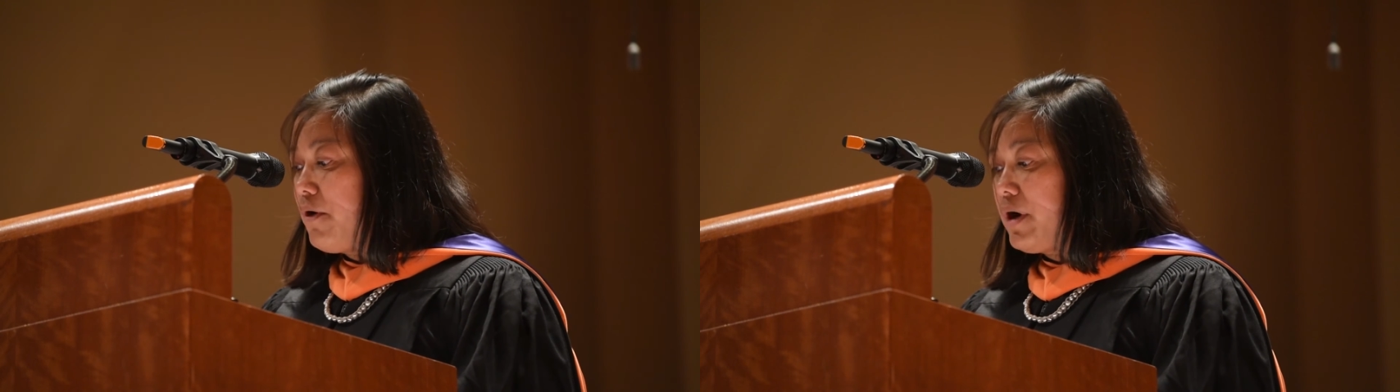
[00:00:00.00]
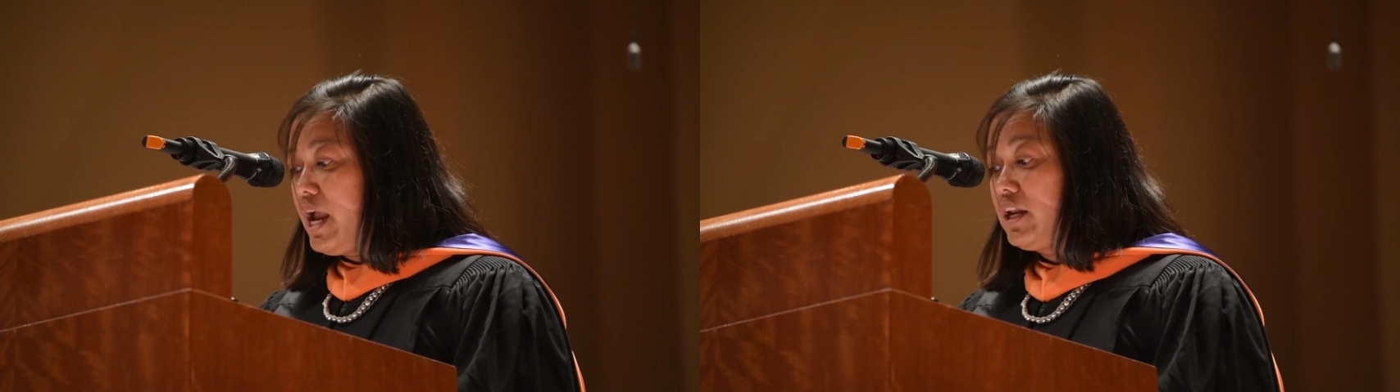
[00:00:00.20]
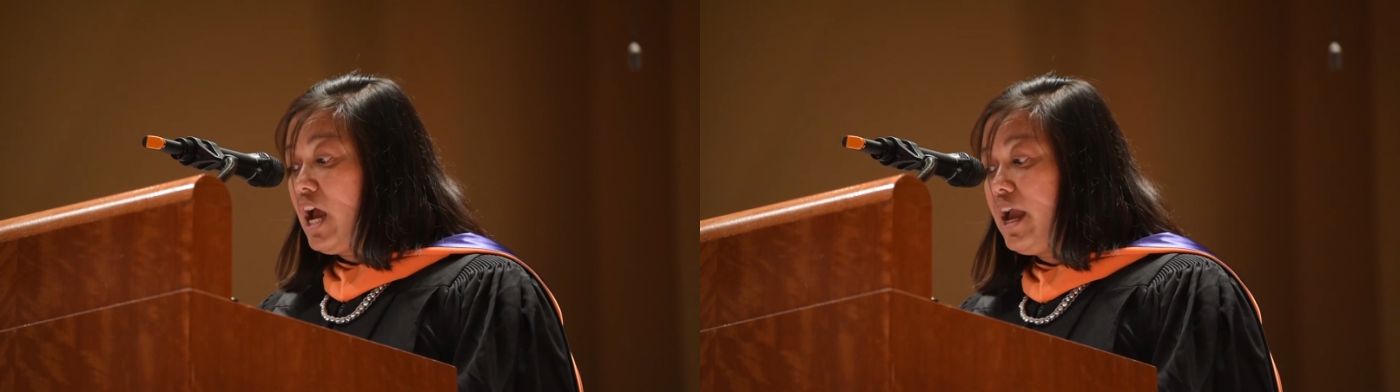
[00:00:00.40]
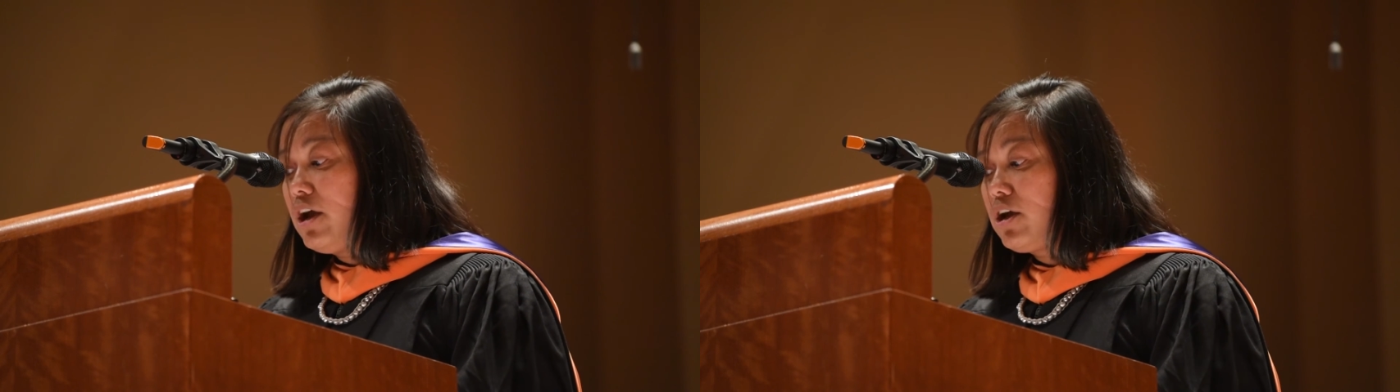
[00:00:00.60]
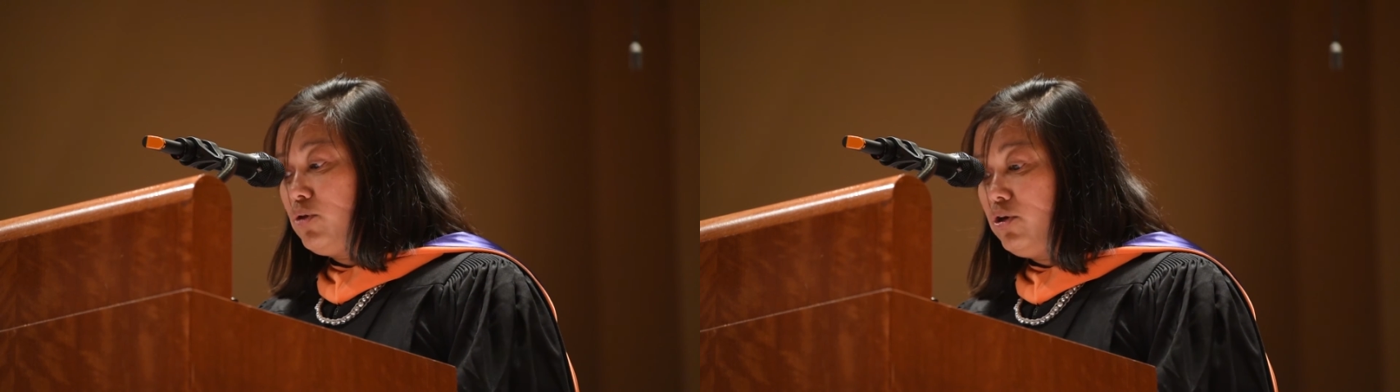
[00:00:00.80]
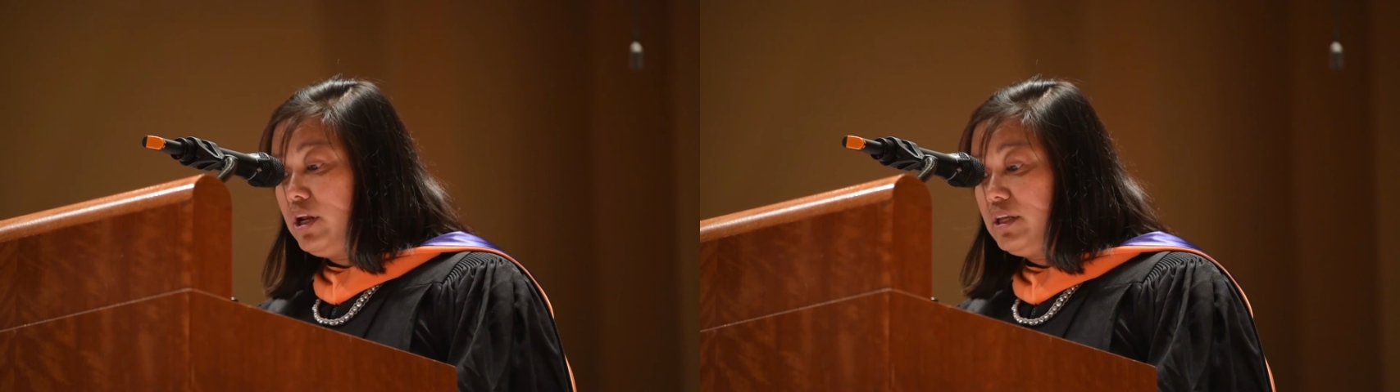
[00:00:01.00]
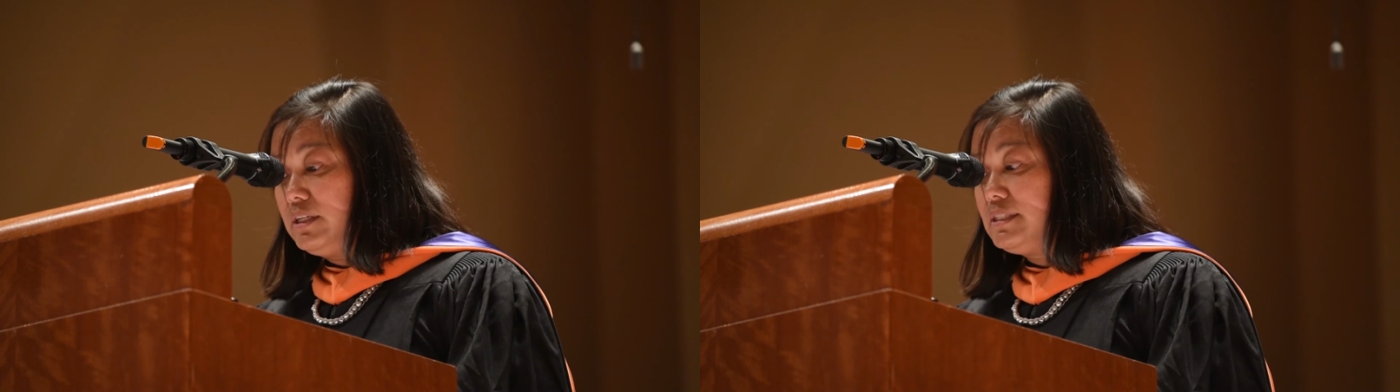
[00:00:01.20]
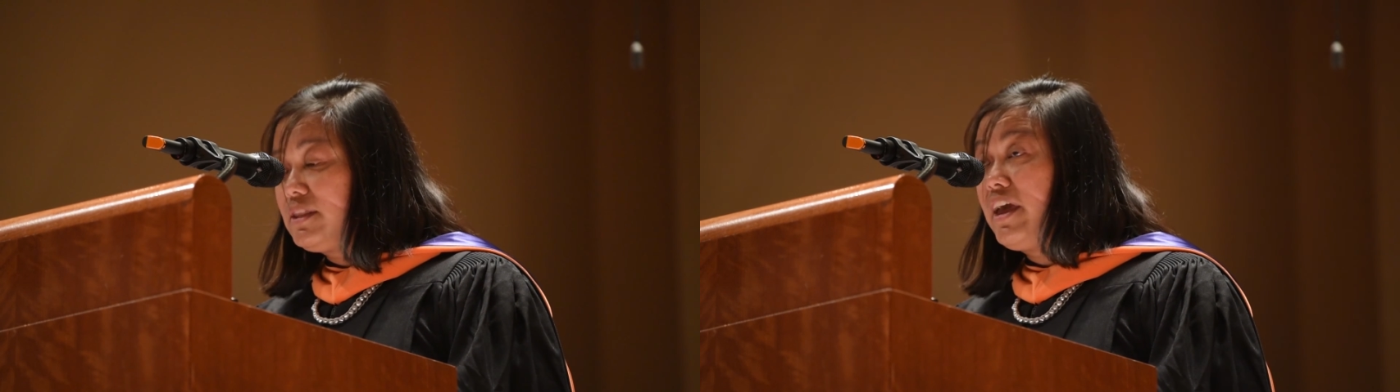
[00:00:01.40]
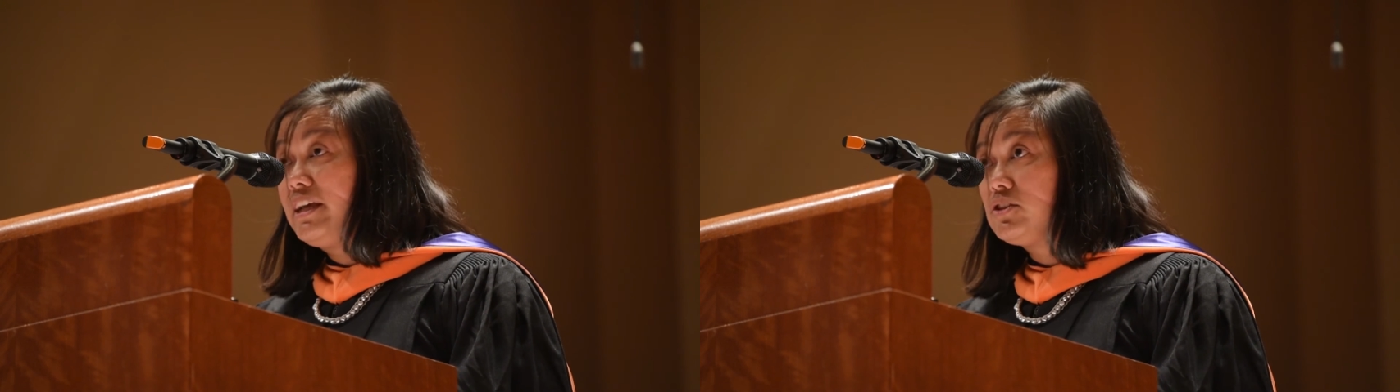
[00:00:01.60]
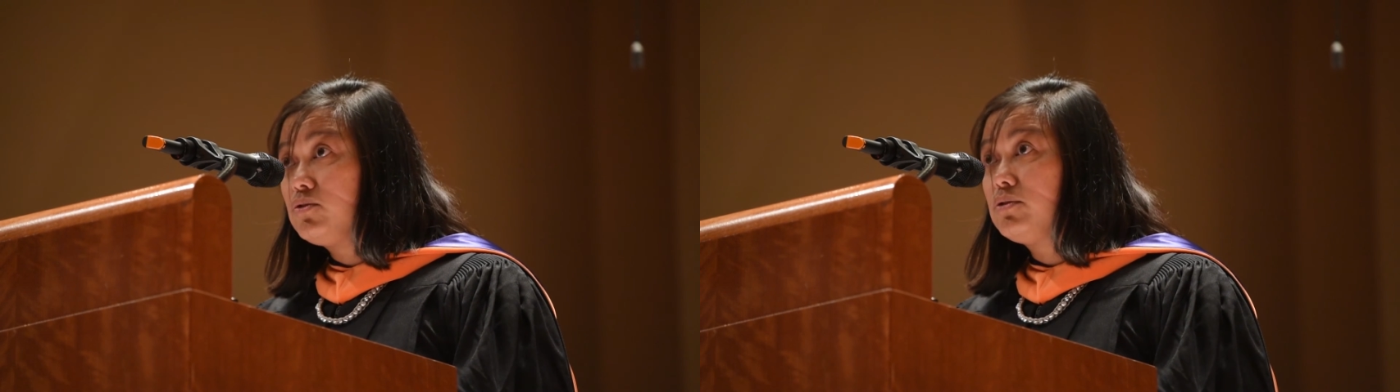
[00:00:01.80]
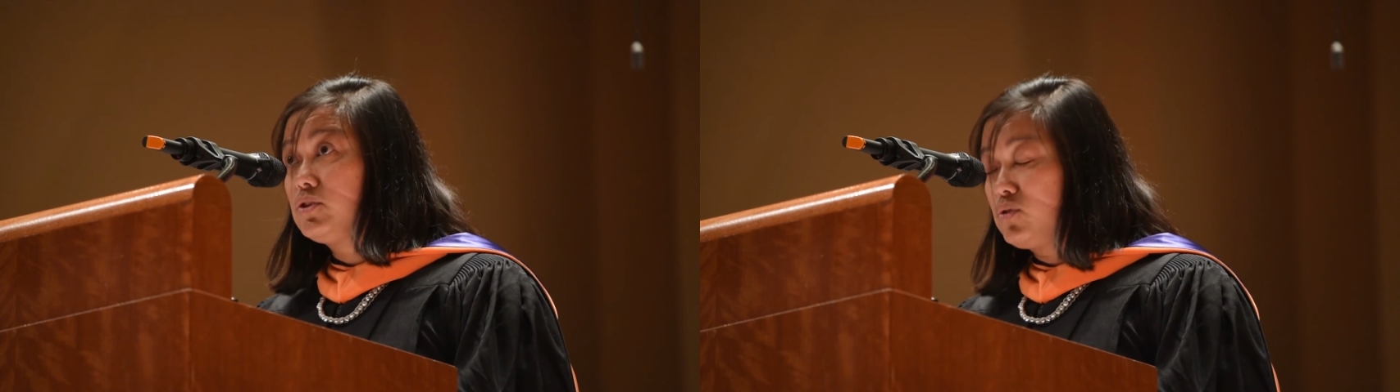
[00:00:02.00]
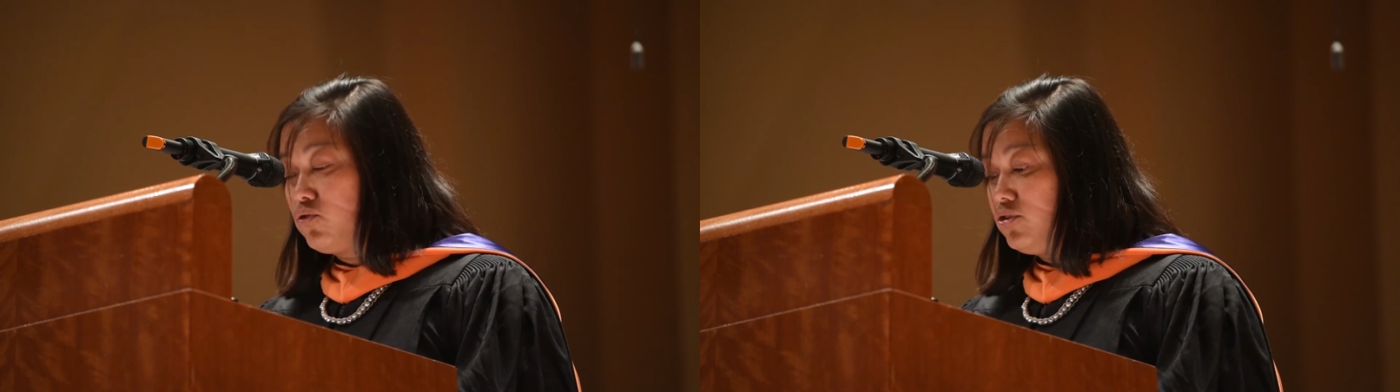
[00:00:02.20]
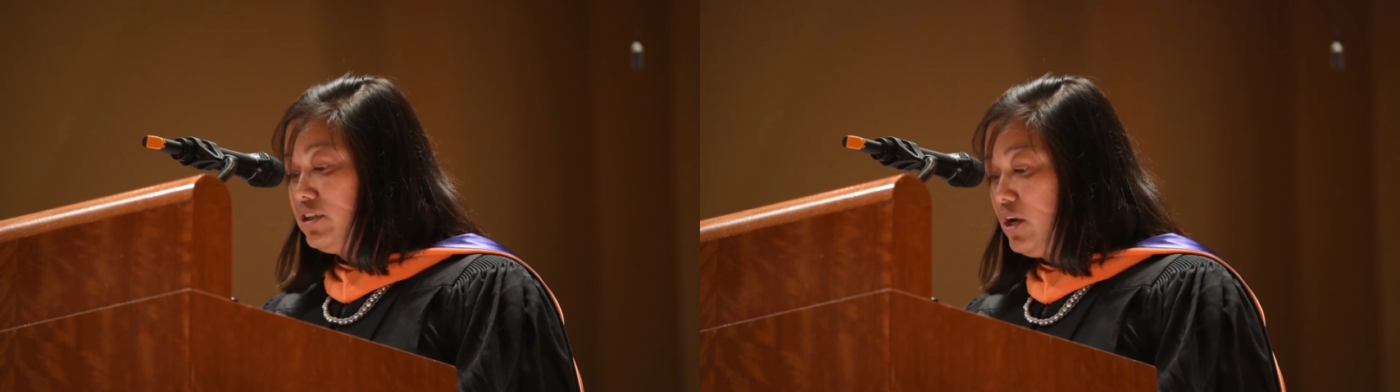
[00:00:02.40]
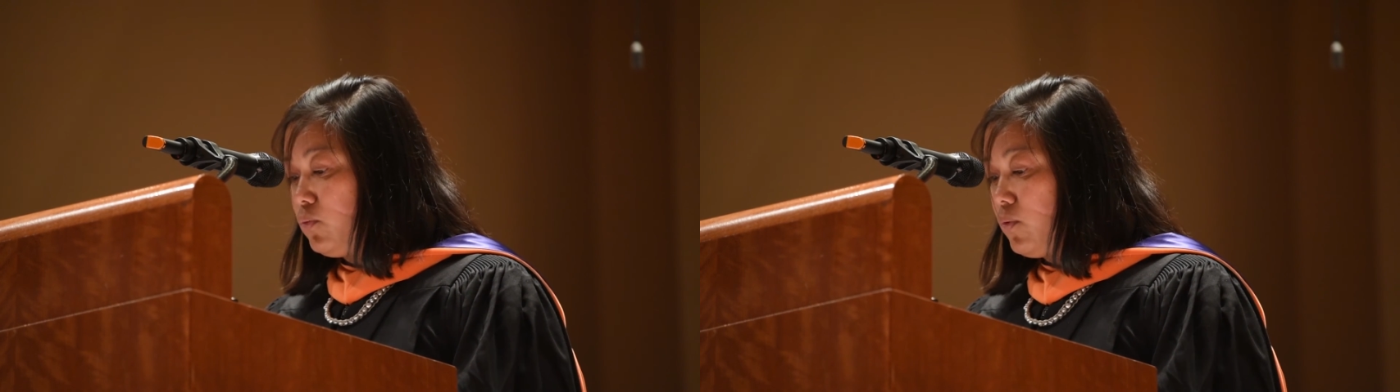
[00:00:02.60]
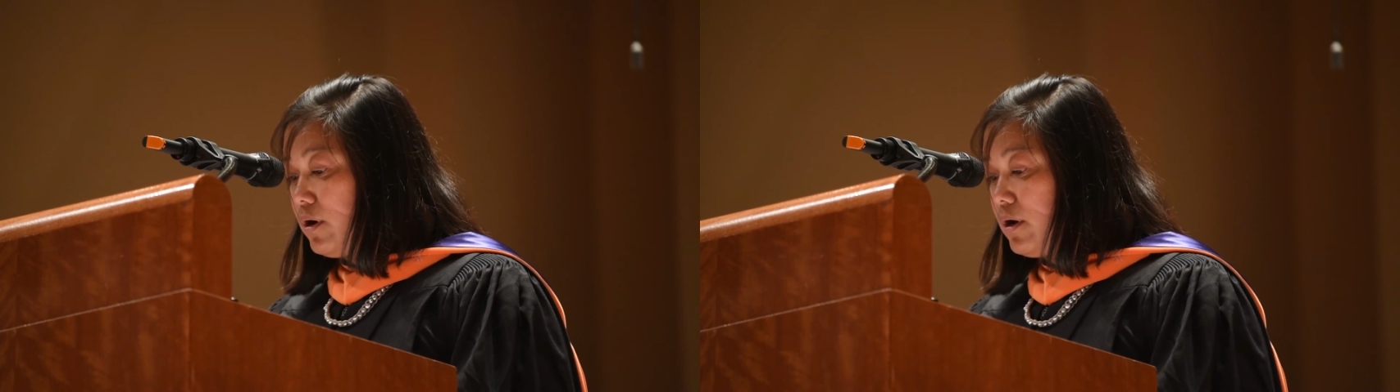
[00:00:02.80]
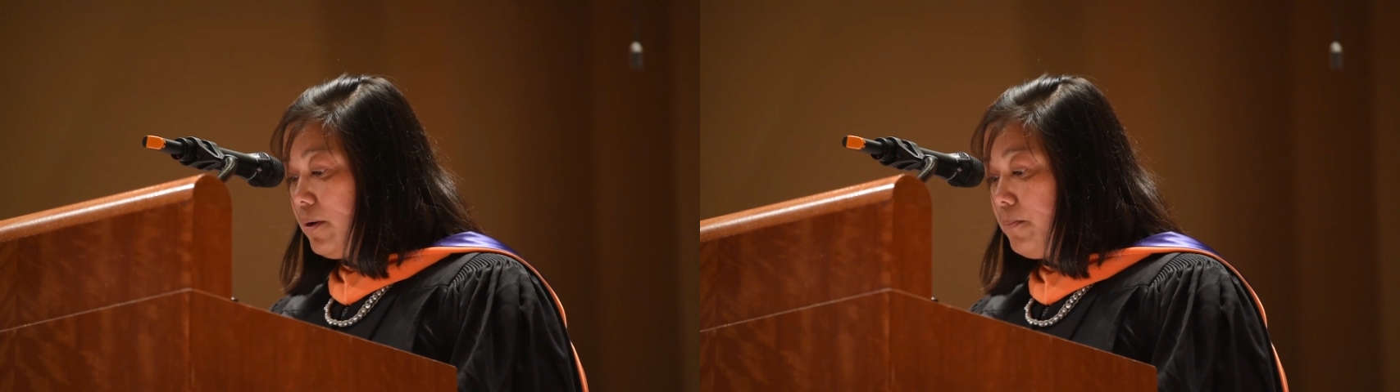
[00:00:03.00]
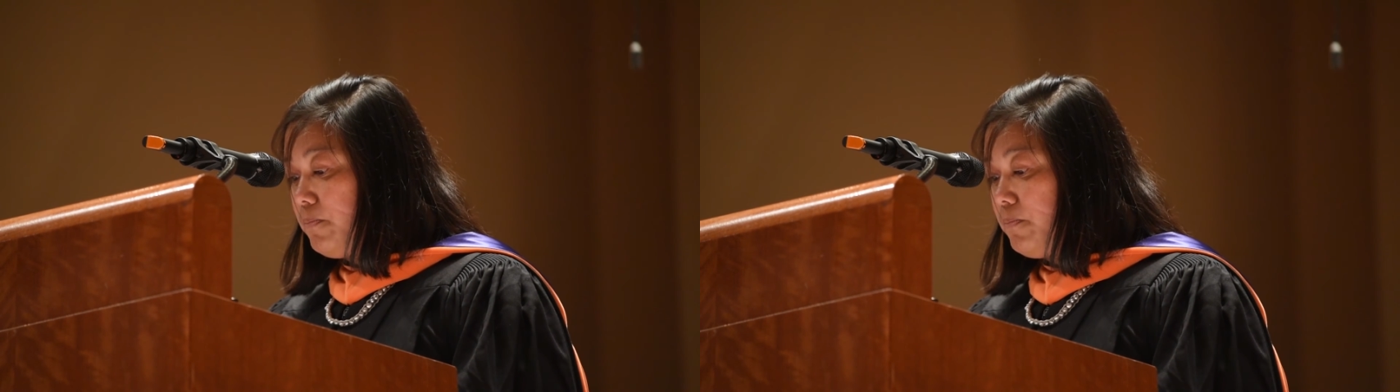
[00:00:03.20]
our entire communities thanks to the social network.